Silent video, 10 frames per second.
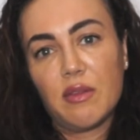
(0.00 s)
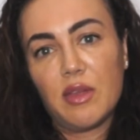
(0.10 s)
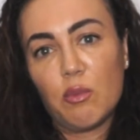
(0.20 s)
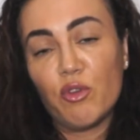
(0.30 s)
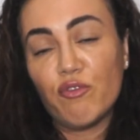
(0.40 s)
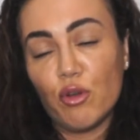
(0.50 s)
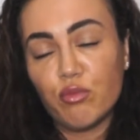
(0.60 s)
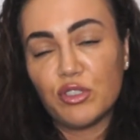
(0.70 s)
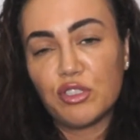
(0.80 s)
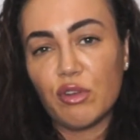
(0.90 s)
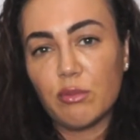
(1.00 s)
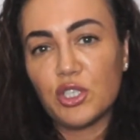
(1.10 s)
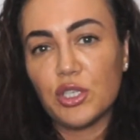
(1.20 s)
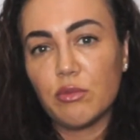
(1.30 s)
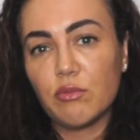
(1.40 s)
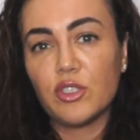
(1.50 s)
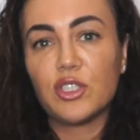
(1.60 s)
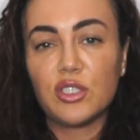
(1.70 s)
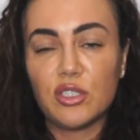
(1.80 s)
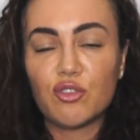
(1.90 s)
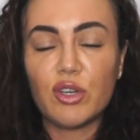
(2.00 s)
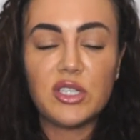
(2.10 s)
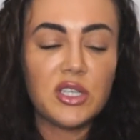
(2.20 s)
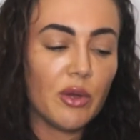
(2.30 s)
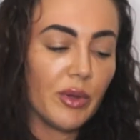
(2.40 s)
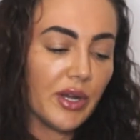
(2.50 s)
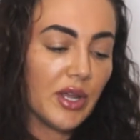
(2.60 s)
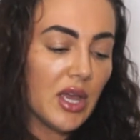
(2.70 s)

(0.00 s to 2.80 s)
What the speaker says: with your prescription, which is tretinoin.